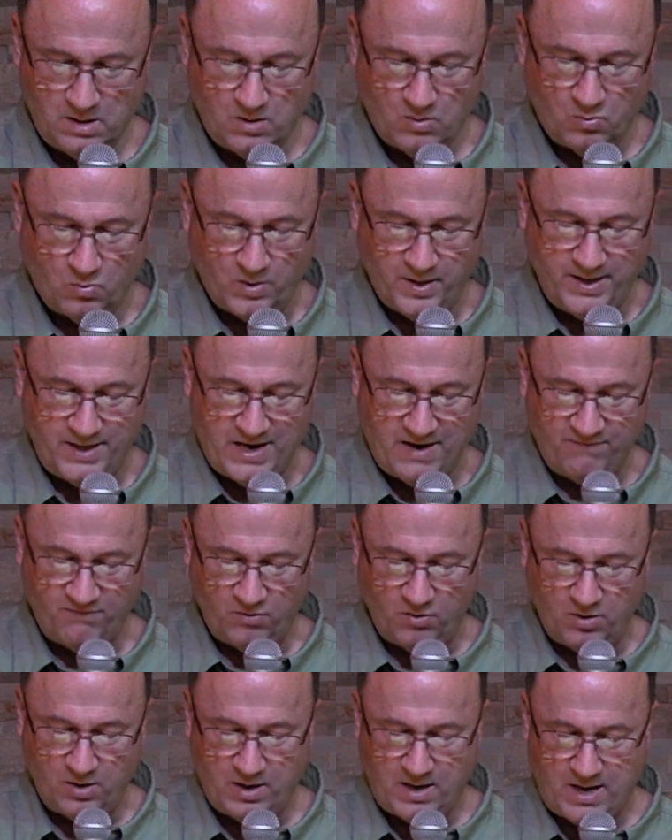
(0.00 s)

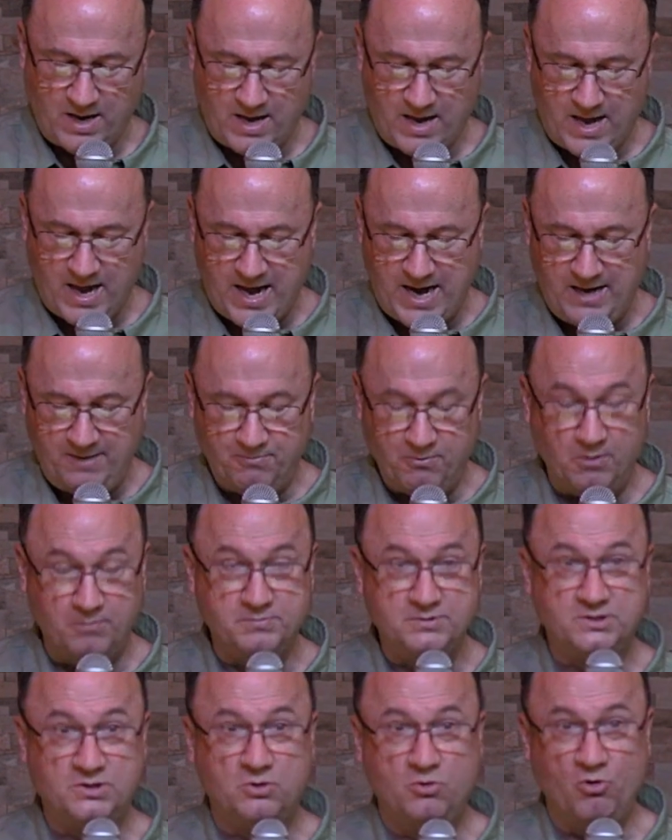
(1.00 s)
whenever
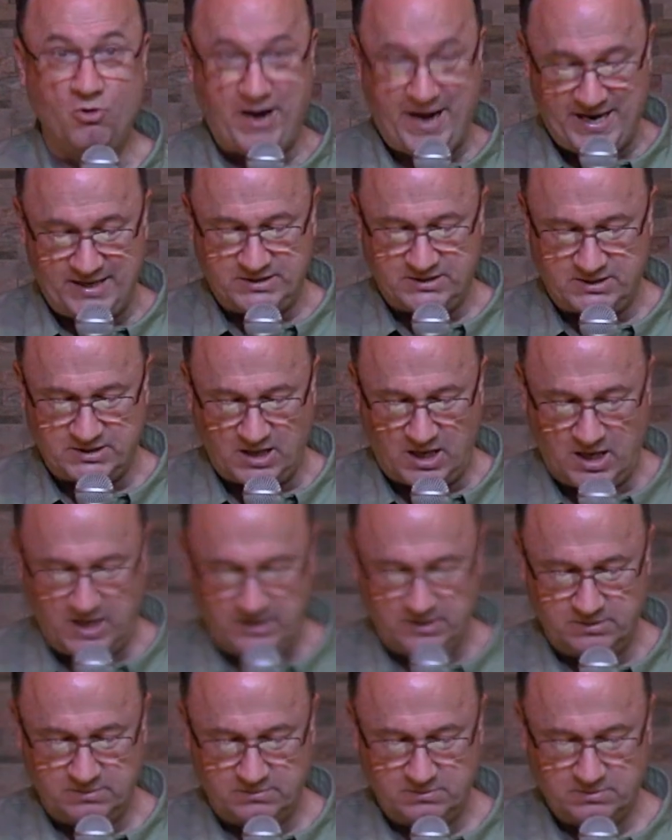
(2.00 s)
Abram's
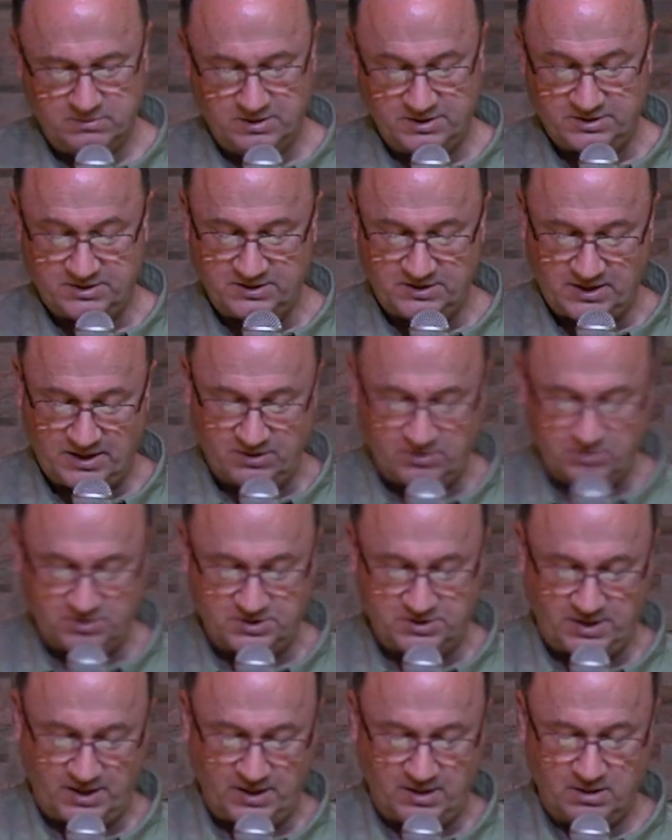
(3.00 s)
grandson, this is
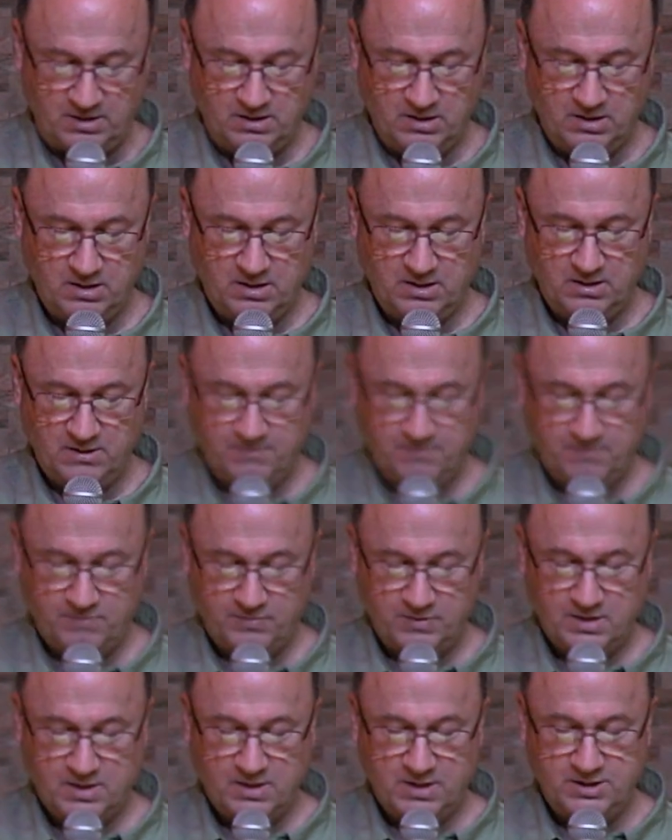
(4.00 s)
interesting,
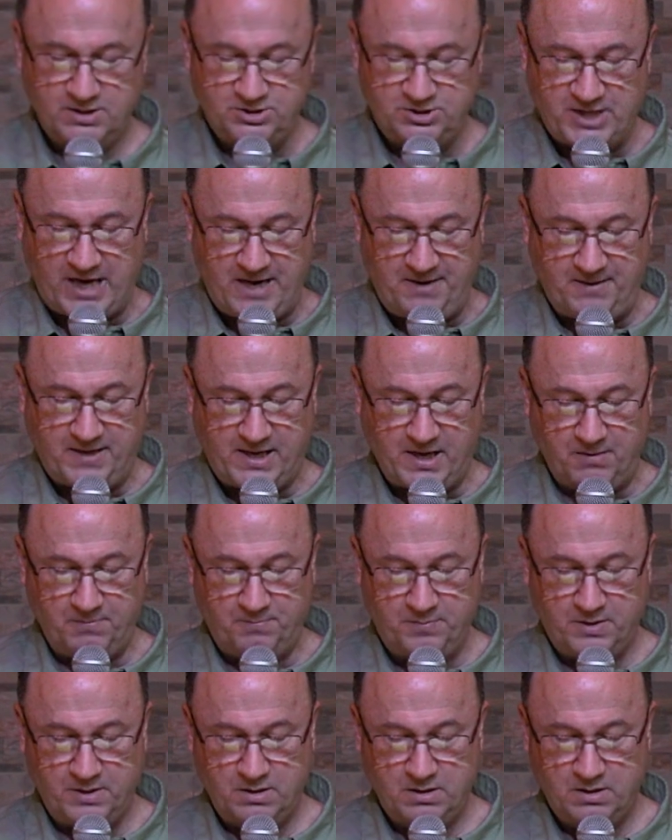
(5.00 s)
Jacob
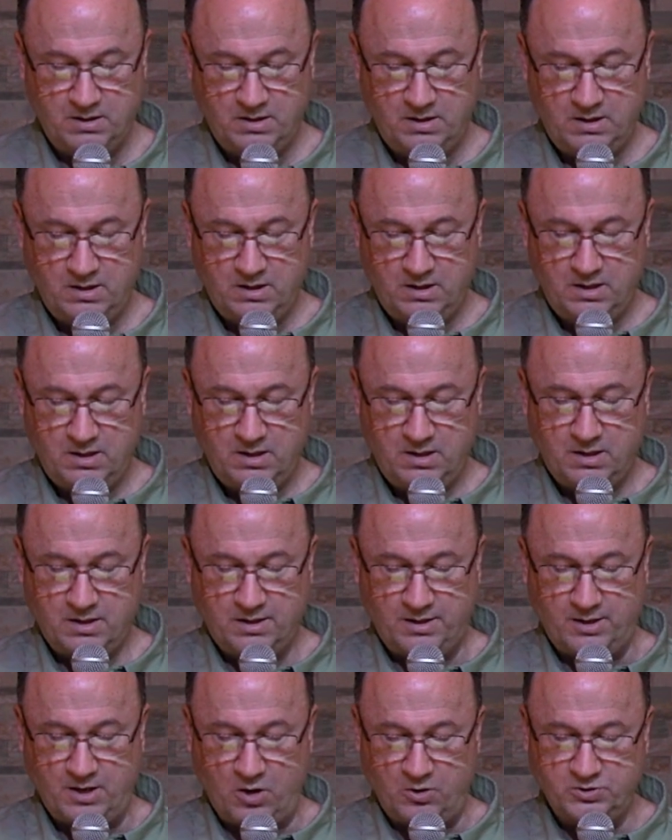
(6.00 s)

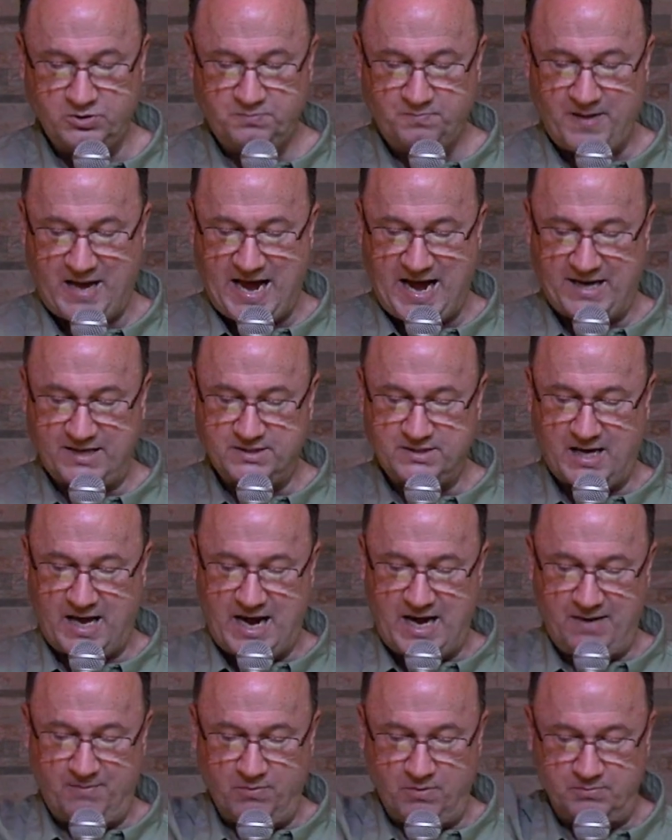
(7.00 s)
goes back to
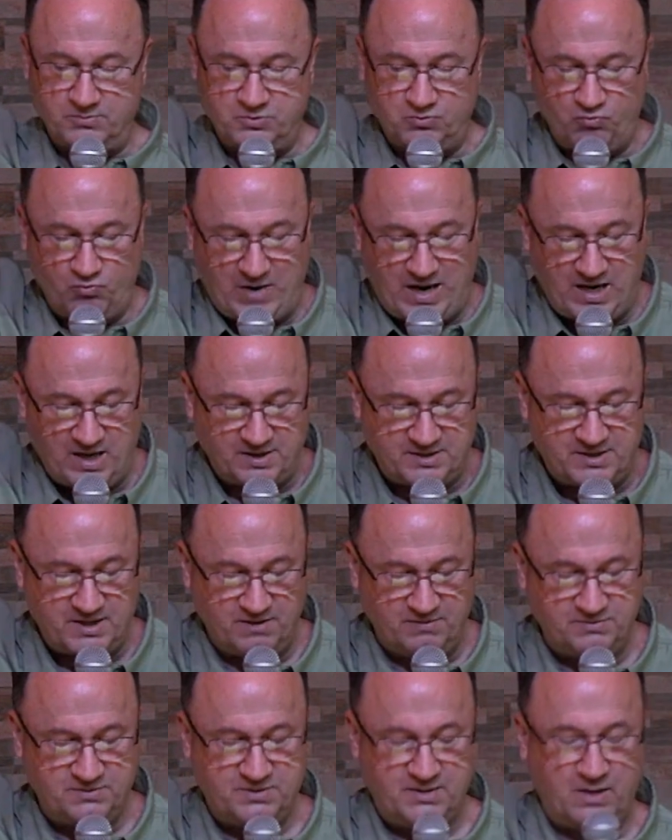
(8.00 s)
Abram's
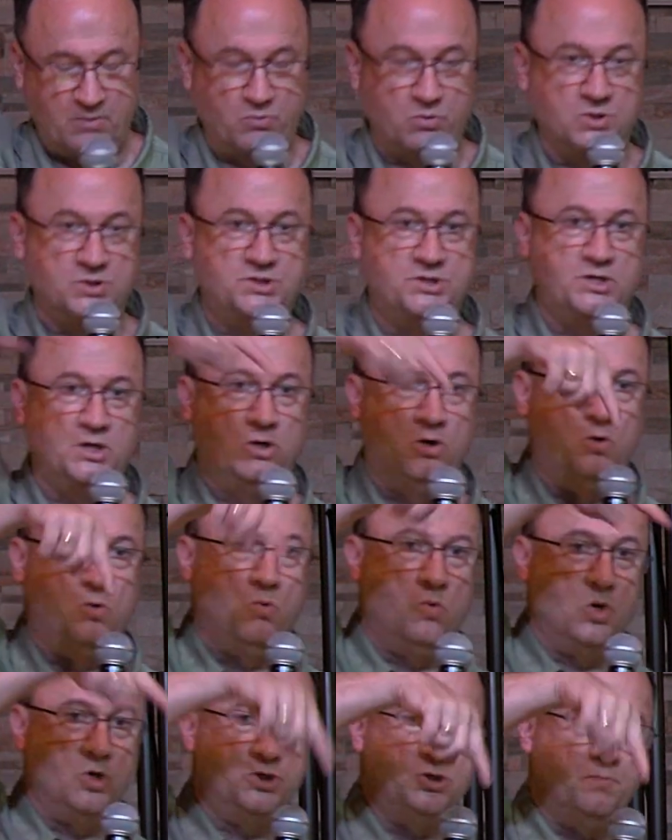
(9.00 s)
relatives that were still
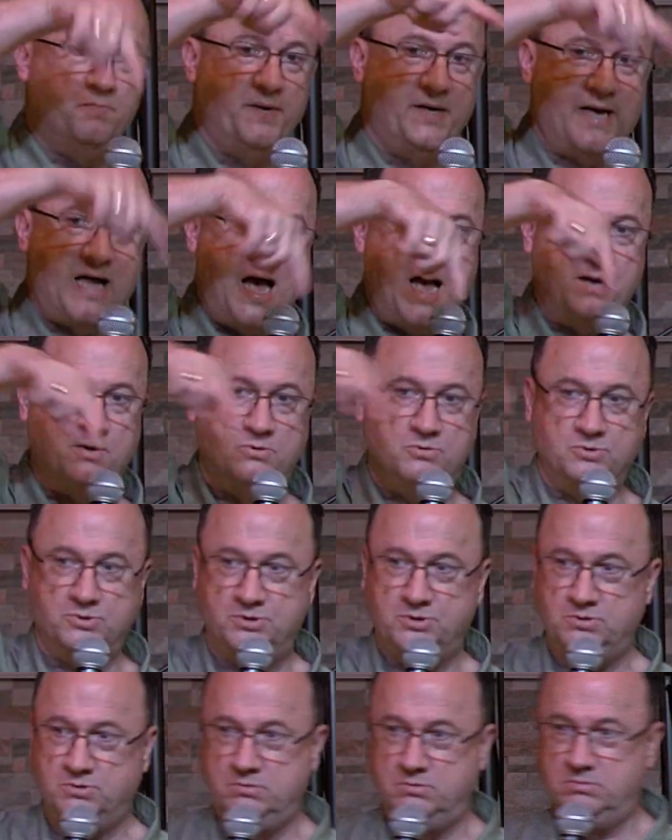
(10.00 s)
worshiping
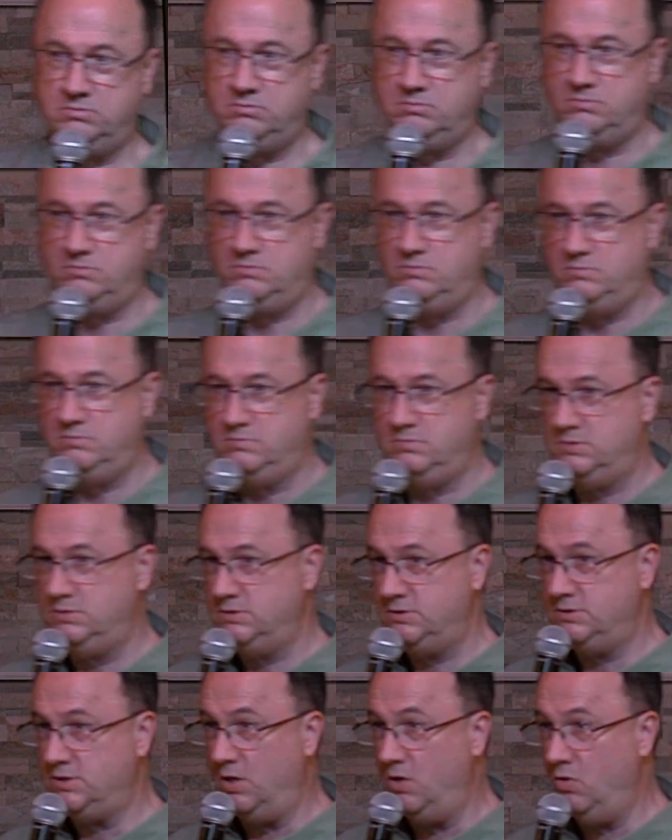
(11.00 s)
idols.
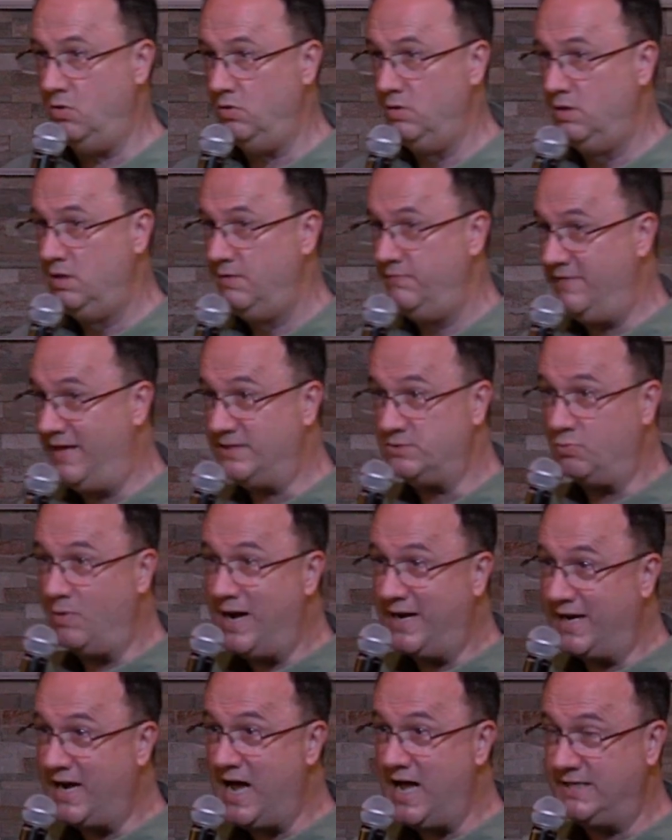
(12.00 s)
So that's why
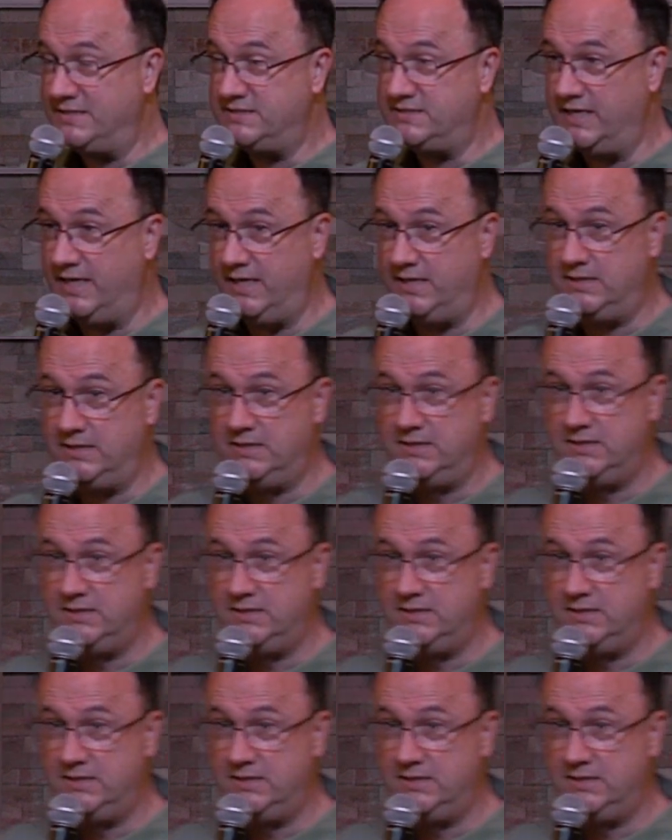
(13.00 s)
God said,